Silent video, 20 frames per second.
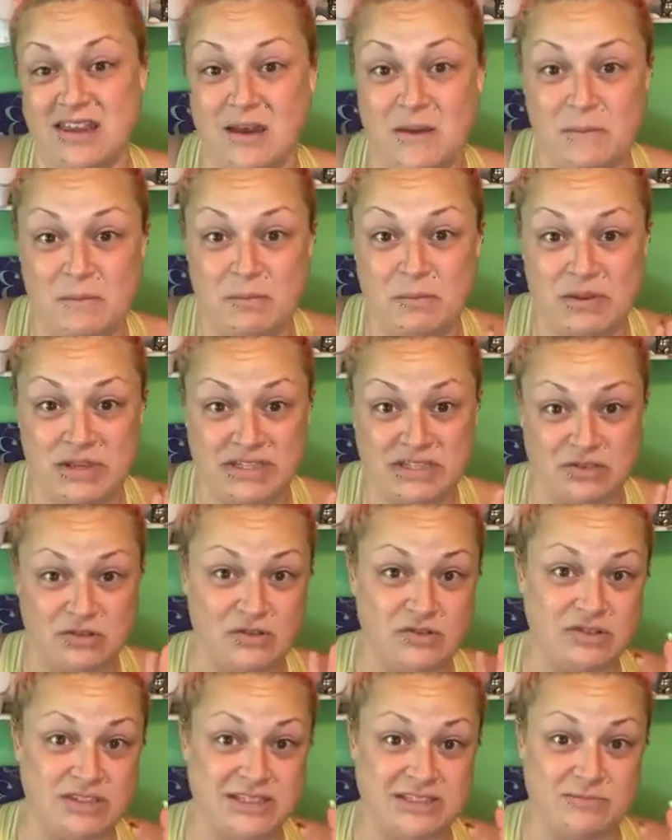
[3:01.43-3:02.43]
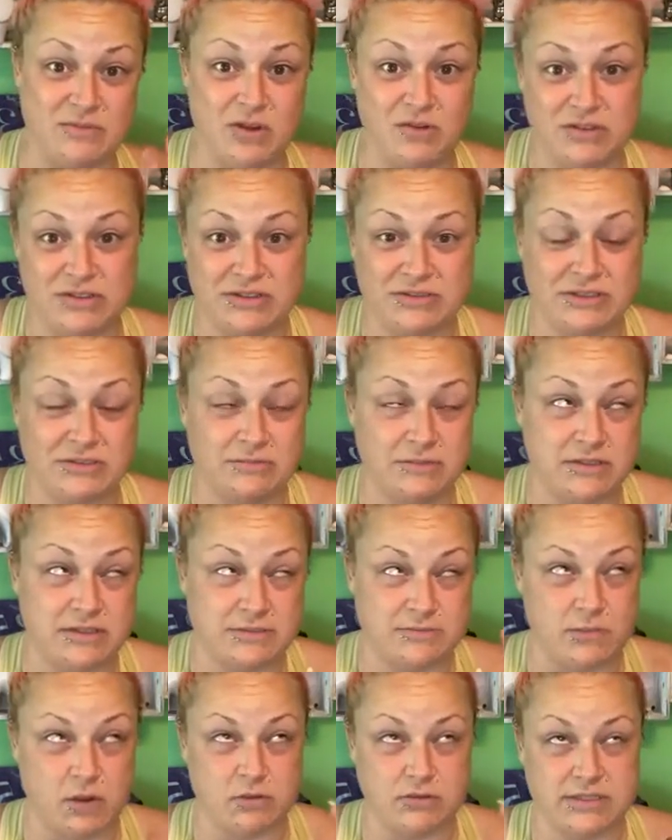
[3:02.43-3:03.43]
a Bissell smokes
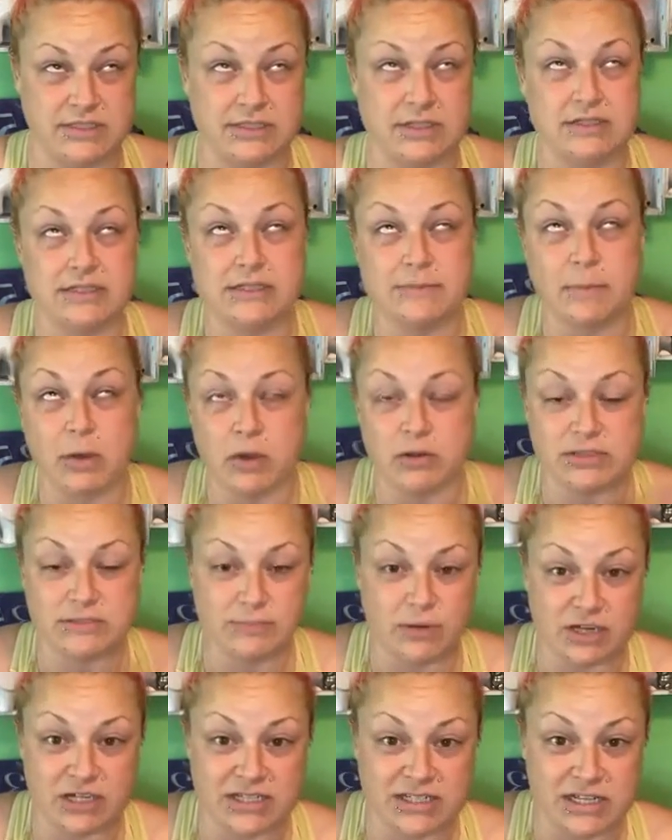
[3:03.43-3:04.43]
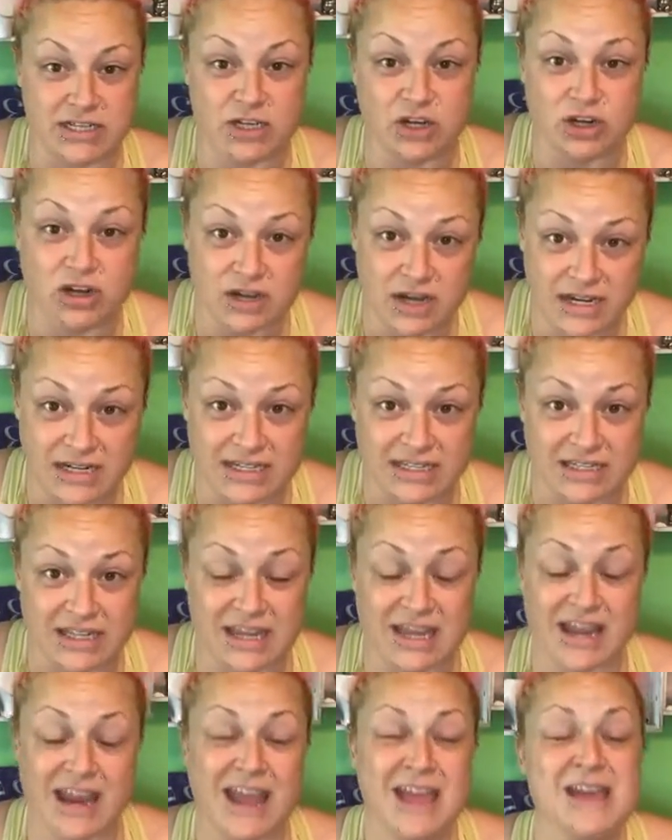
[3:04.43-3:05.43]
spokesperson or
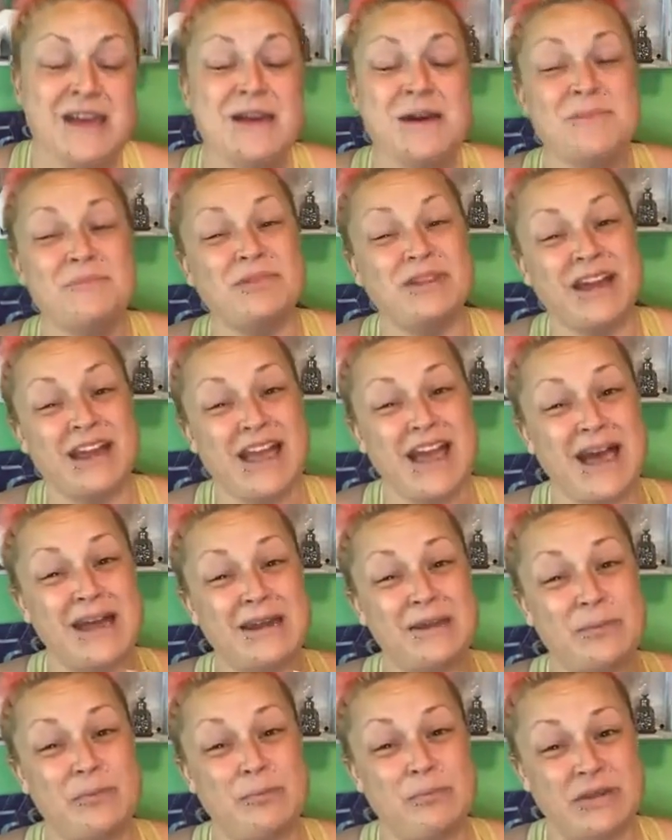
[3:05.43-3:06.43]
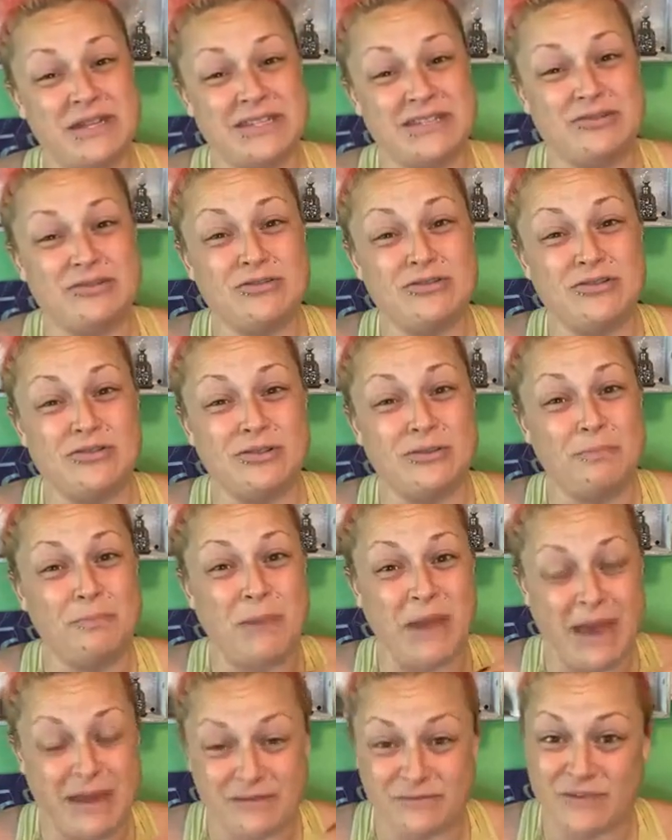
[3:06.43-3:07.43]
anything, but I got a Bissell
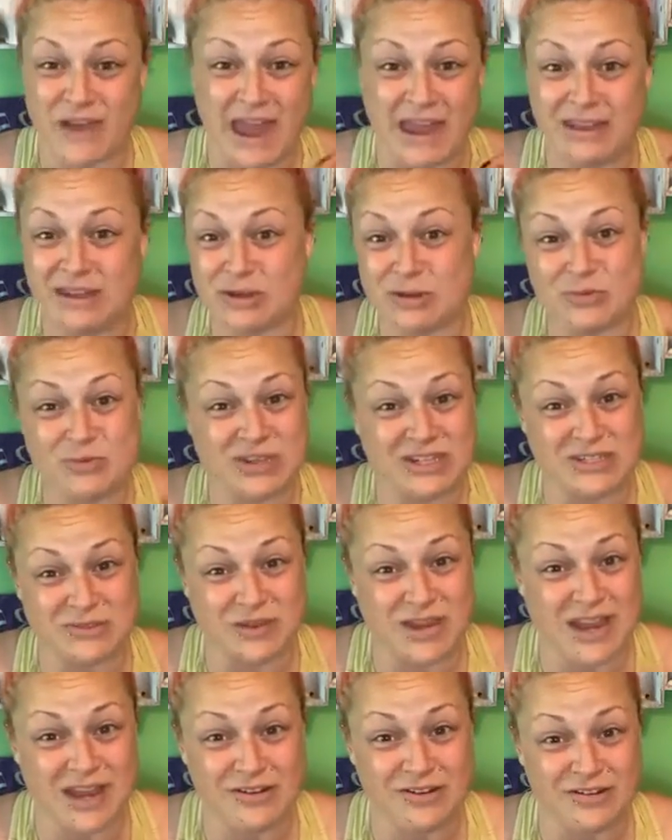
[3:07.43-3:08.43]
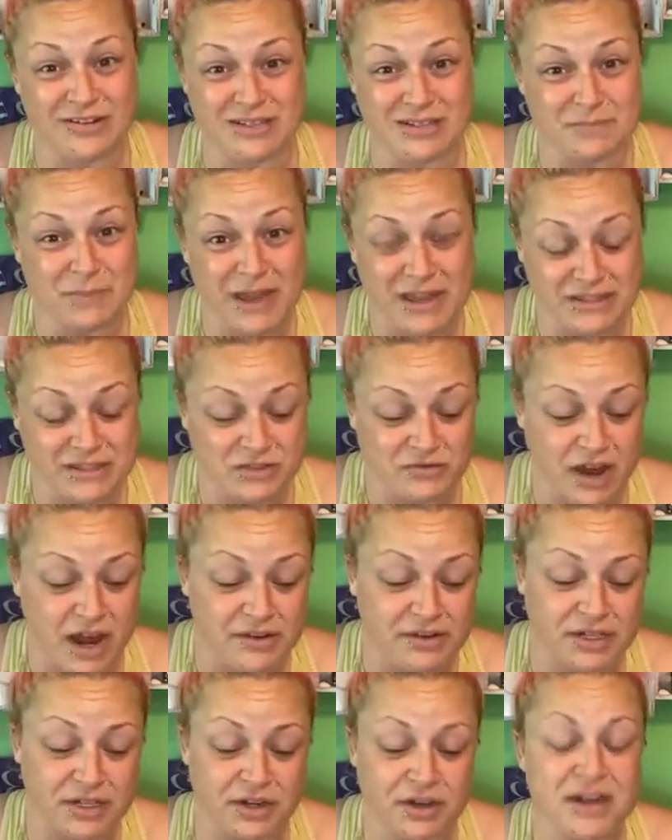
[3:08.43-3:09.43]
pet vacuum because we got all these pets
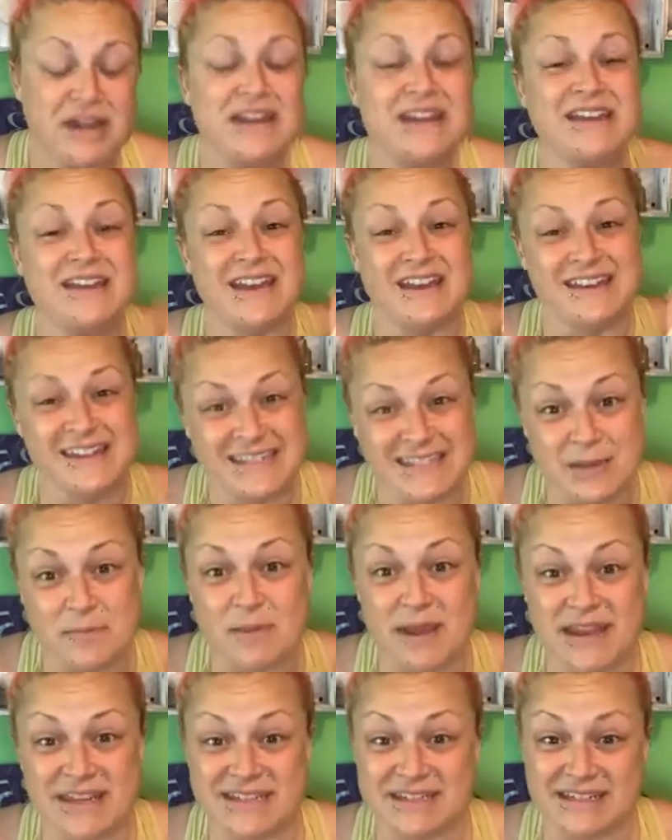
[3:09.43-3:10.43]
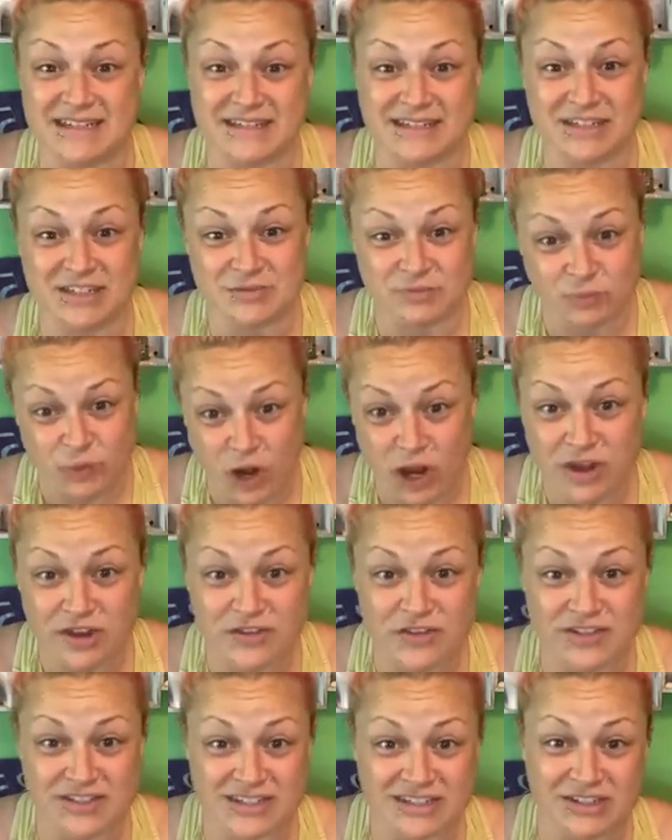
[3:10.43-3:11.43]
around here and it's amazing. This
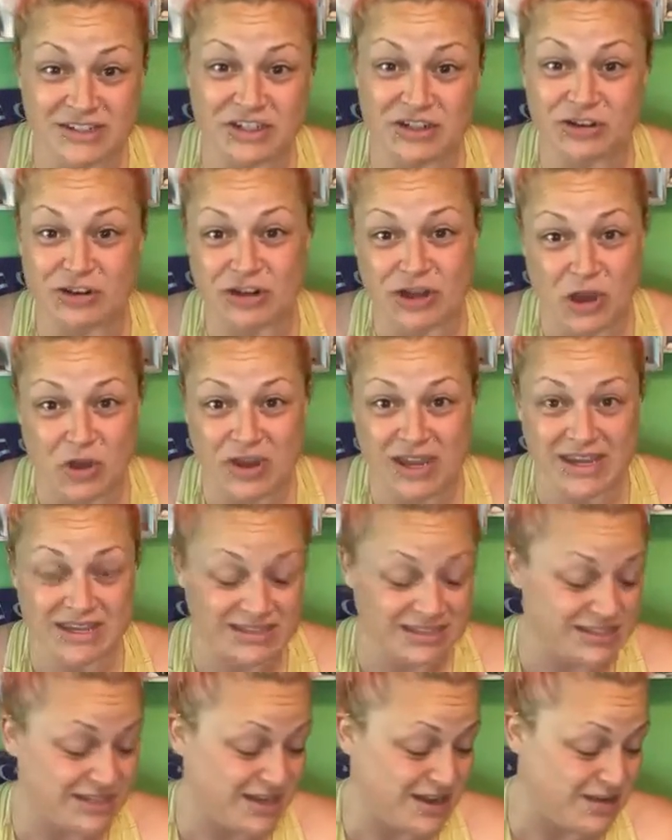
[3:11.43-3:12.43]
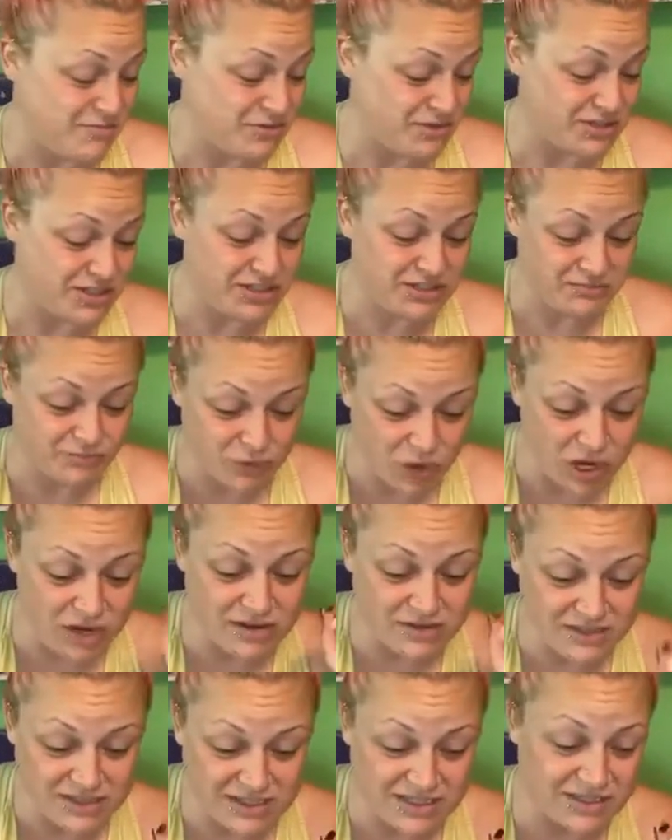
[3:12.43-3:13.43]
rug that's in here, y'all can't see it, but this
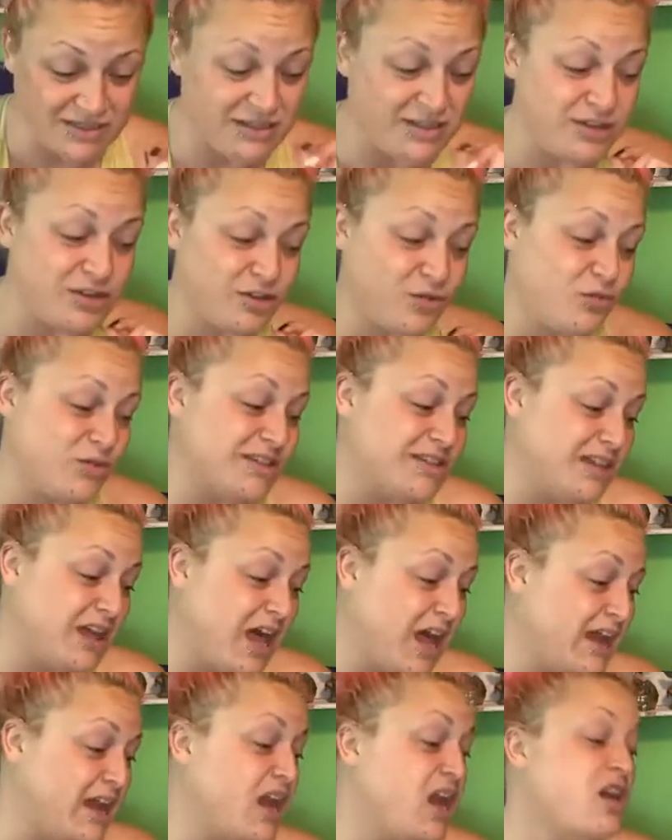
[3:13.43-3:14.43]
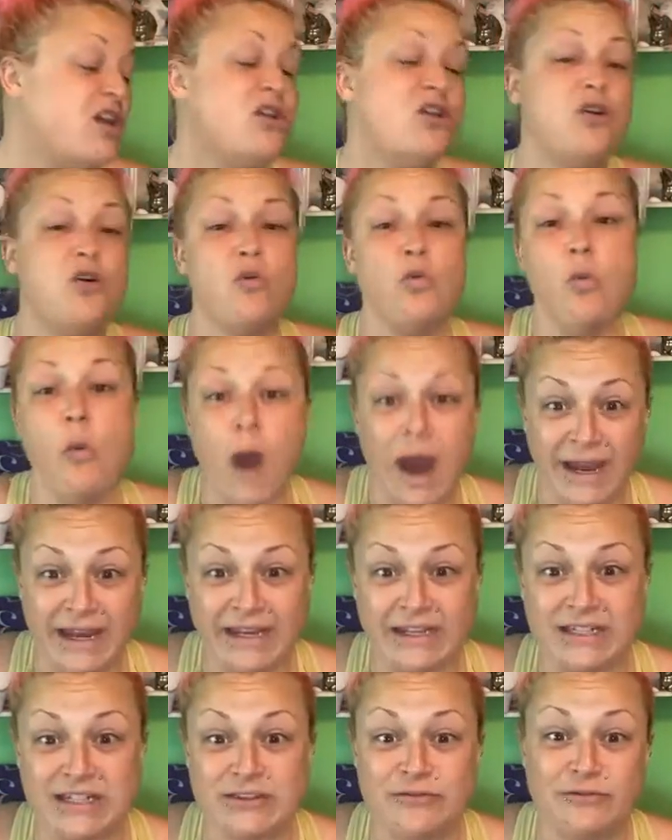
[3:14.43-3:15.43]
rug that's in here was like
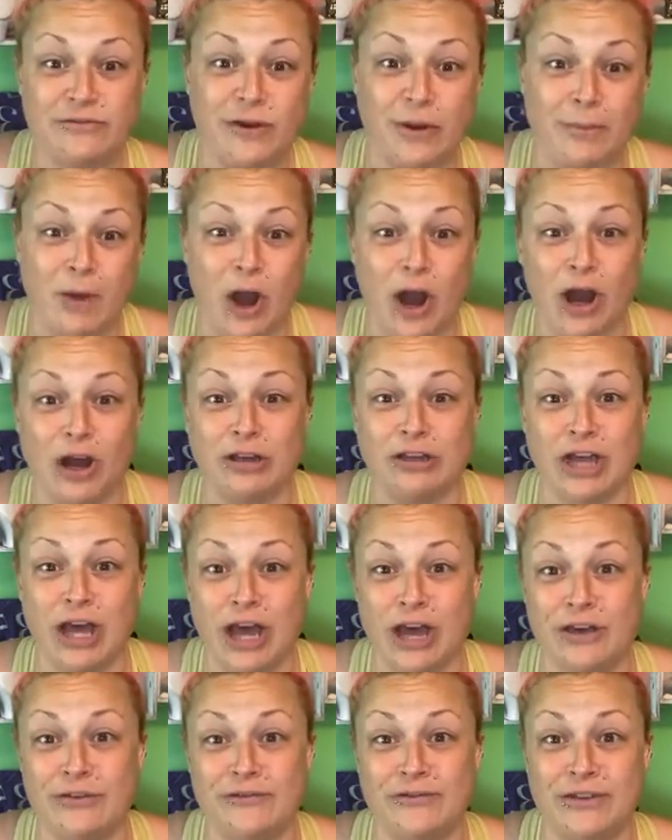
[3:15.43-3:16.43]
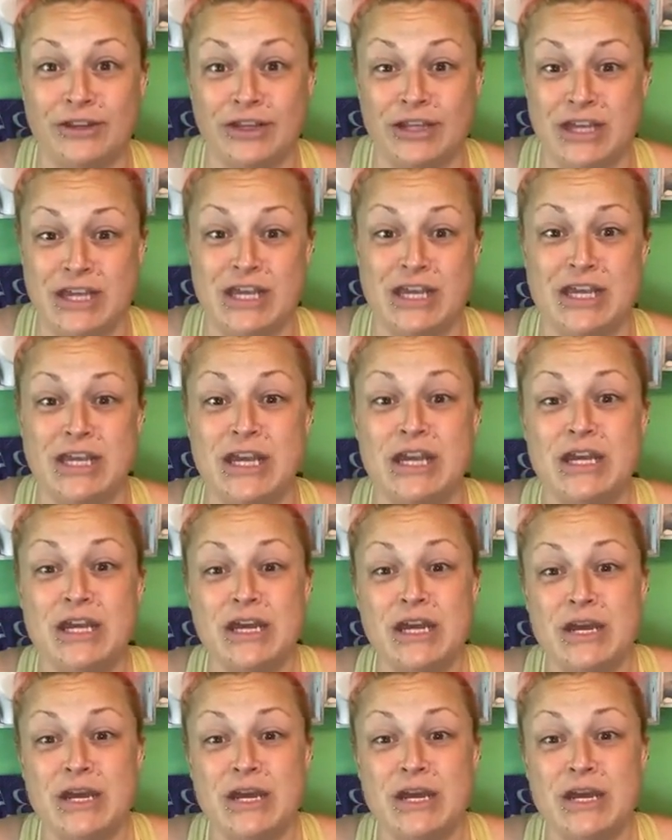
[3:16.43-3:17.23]
white from all of the